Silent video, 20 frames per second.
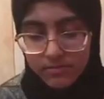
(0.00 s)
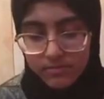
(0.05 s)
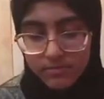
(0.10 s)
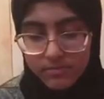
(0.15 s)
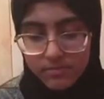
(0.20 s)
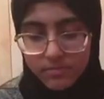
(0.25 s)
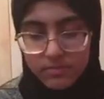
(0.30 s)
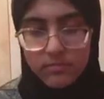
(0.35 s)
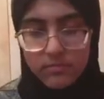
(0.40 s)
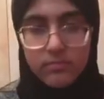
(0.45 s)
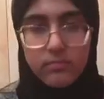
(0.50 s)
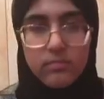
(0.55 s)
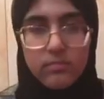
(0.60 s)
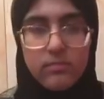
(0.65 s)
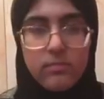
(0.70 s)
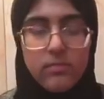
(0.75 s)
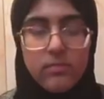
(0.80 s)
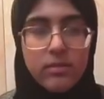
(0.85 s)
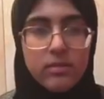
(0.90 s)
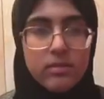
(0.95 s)
brother asked this
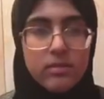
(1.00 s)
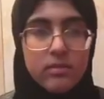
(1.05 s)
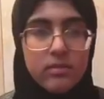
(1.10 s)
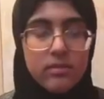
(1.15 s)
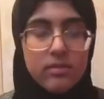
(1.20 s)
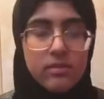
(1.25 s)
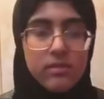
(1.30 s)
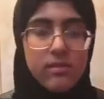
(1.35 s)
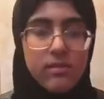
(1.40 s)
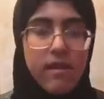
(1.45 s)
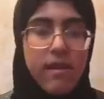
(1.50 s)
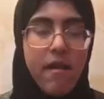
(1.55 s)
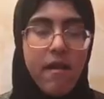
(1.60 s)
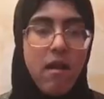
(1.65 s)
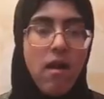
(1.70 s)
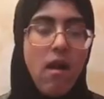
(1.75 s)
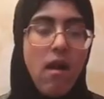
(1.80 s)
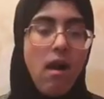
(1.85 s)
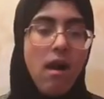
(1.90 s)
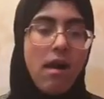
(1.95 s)
question.
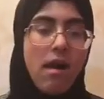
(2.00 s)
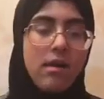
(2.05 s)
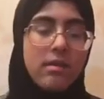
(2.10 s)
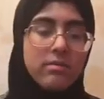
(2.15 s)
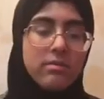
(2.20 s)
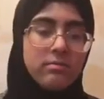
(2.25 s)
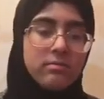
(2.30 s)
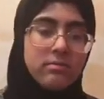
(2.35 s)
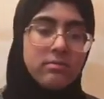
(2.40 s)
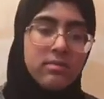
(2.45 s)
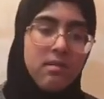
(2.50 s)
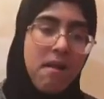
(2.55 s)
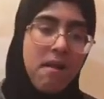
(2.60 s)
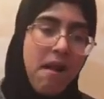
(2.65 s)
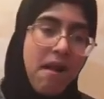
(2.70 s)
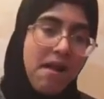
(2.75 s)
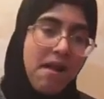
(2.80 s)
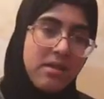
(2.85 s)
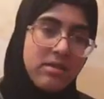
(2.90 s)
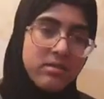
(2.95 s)
Why do you
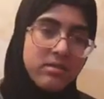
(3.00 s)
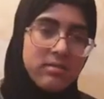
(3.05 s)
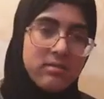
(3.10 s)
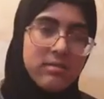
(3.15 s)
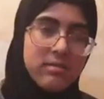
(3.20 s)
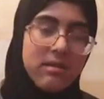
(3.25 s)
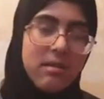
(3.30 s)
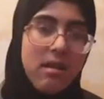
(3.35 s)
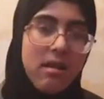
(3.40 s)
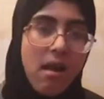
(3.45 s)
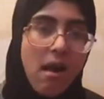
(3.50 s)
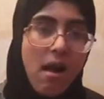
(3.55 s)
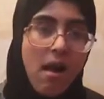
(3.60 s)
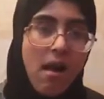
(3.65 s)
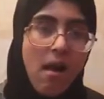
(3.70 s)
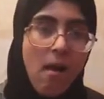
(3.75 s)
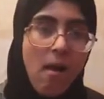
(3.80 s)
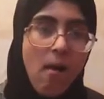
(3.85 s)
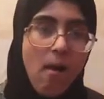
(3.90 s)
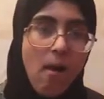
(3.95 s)
wear a blanket on
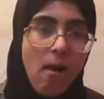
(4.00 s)
your